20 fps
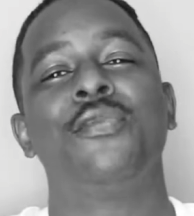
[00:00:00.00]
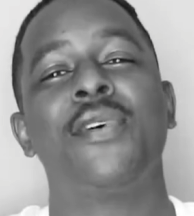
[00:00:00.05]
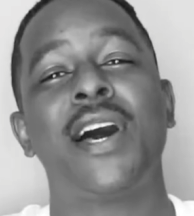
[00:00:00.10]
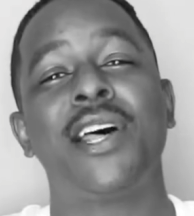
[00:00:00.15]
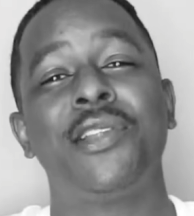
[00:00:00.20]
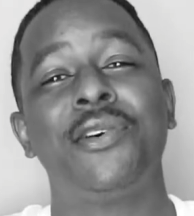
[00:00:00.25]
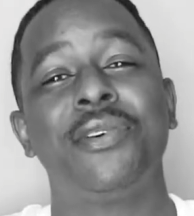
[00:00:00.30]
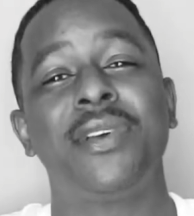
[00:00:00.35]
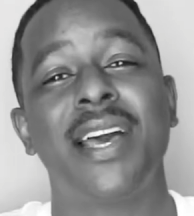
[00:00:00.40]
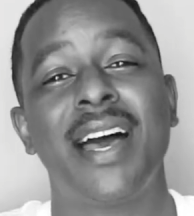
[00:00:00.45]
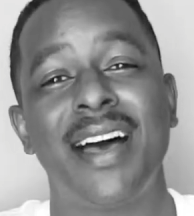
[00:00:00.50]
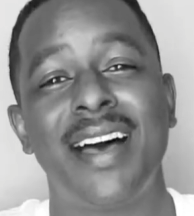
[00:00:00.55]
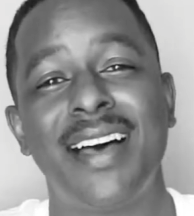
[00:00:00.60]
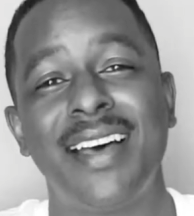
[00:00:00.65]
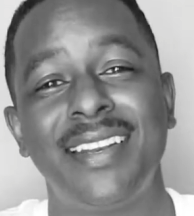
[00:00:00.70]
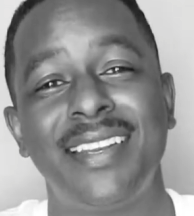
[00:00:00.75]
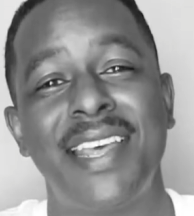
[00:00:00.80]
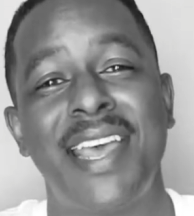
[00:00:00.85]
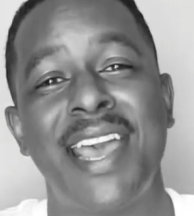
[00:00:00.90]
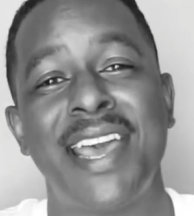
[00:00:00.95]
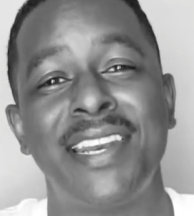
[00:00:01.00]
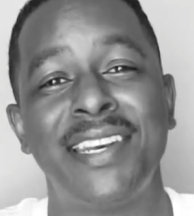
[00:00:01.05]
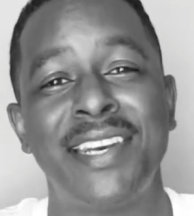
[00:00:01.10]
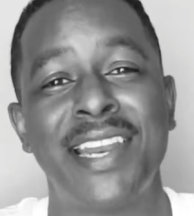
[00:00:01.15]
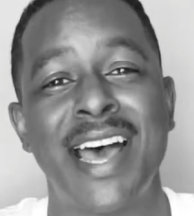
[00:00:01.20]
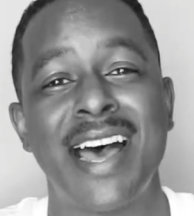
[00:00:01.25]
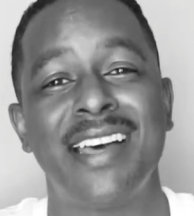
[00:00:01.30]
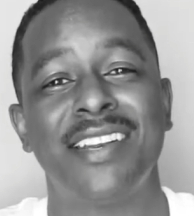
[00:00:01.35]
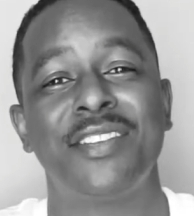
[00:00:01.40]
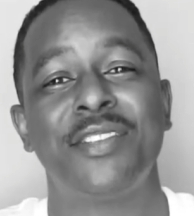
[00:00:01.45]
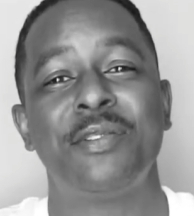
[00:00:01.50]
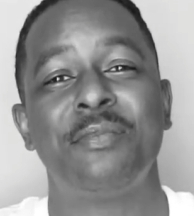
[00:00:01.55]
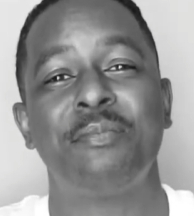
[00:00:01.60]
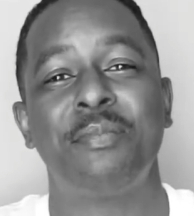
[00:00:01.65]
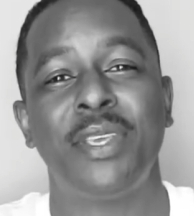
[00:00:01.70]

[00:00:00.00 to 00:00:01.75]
Follow God and not